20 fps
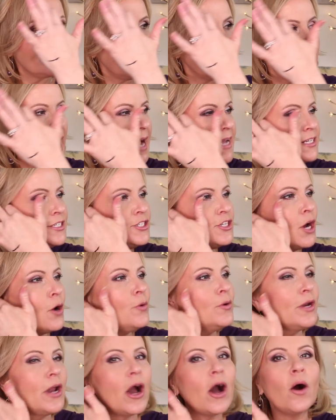I
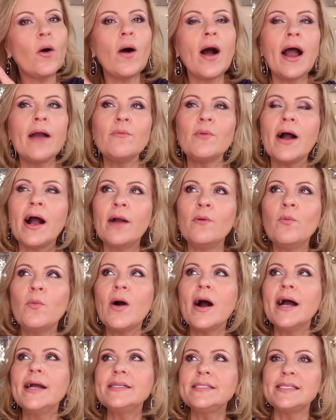don't know. I
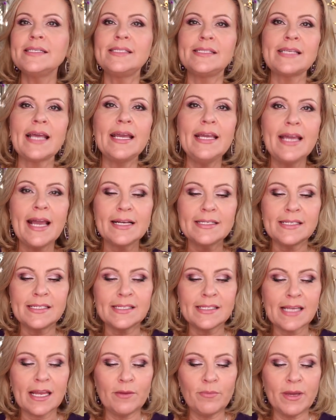want to say, yes,
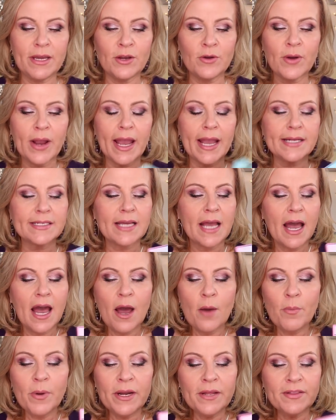it's going to be great,
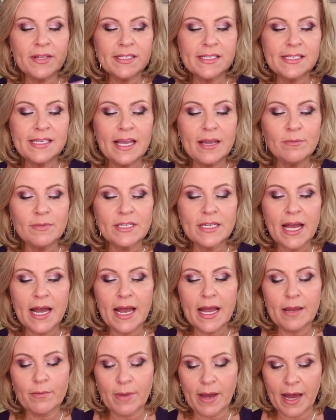but at the same
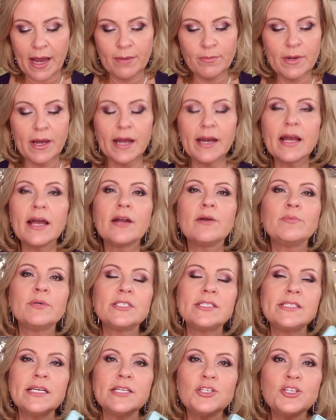time, I'm not
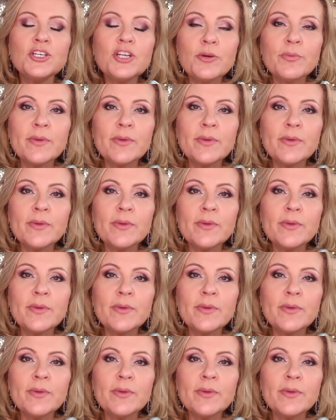100% sure